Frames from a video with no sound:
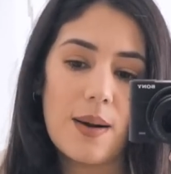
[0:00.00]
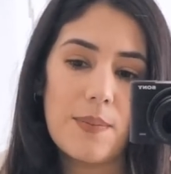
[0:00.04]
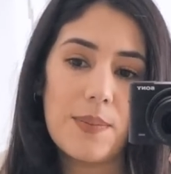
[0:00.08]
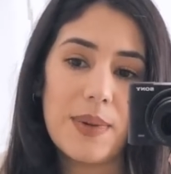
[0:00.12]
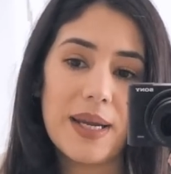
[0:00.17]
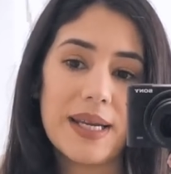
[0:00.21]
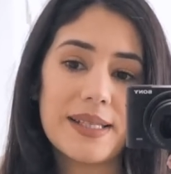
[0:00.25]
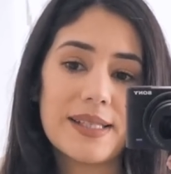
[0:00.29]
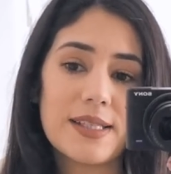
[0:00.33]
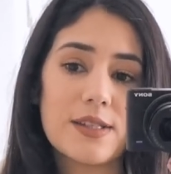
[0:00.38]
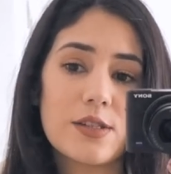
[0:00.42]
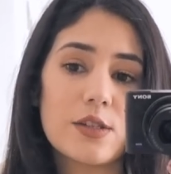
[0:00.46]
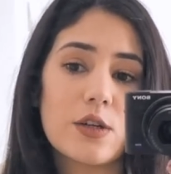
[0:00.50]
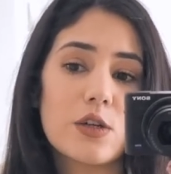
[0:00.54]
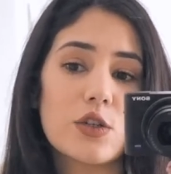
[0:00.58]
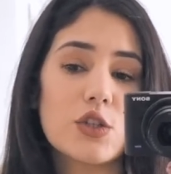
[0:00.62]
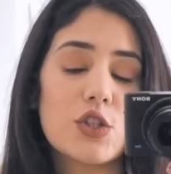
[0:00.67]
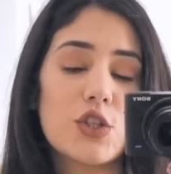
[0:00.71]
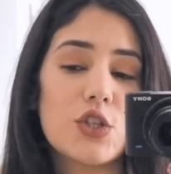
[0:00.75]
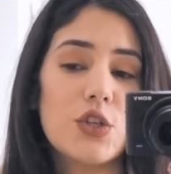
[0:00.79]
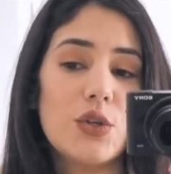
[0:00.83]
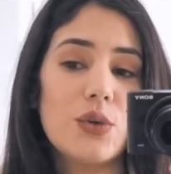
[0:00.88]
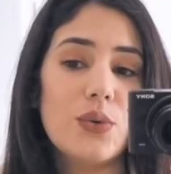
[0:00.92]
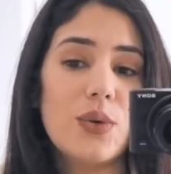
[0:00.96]
because it's not
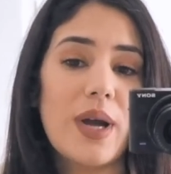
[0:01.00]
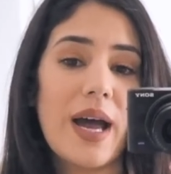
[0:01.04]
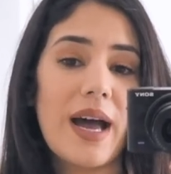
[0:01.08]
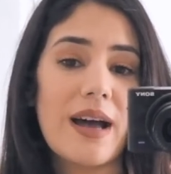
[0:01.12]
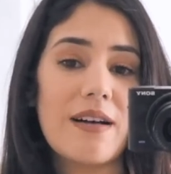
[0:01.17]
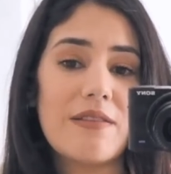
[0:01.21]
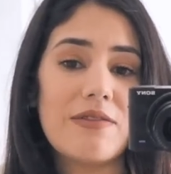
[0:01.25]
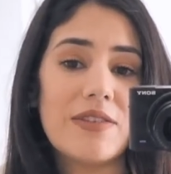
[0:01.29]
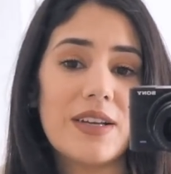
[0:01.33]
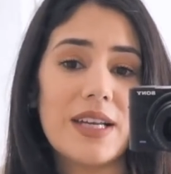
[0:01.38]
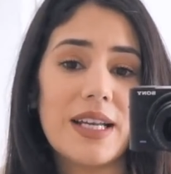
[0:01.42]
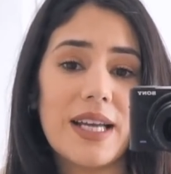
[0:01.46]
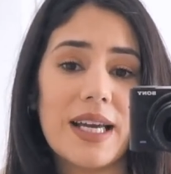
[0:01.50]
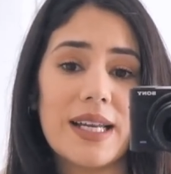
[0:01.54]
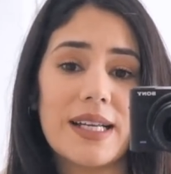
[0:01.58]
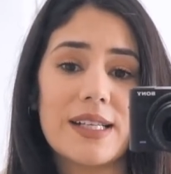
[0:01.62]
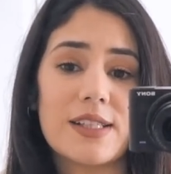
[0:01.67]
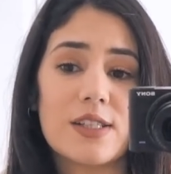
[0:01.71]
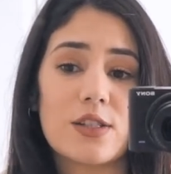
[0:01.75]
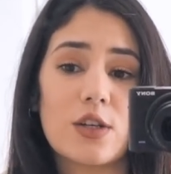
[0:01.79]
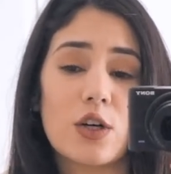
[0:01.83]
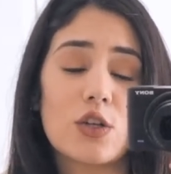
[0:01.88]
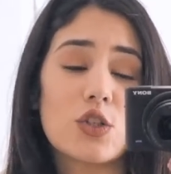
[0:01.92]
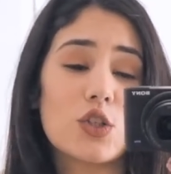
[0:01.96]
too heavy and
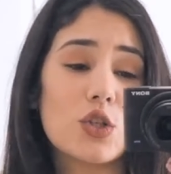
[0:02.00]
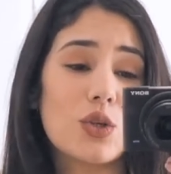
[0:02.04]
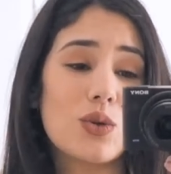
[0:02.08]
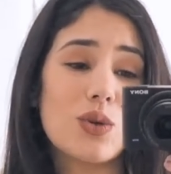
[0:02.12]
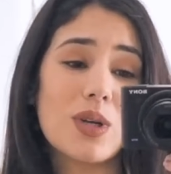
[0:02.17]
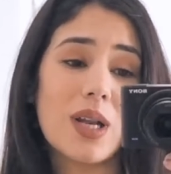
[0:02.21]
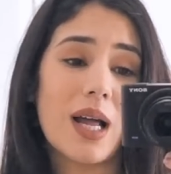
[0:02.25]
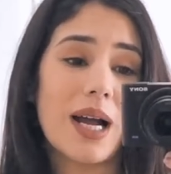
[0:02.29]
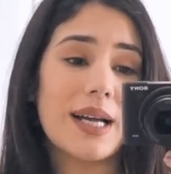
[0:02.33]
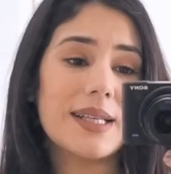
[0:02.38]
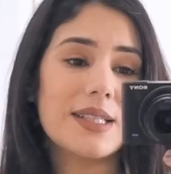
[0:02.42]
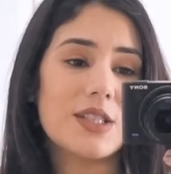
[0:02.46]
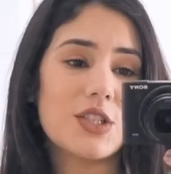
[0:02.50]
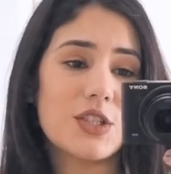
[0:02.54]
it's not too light,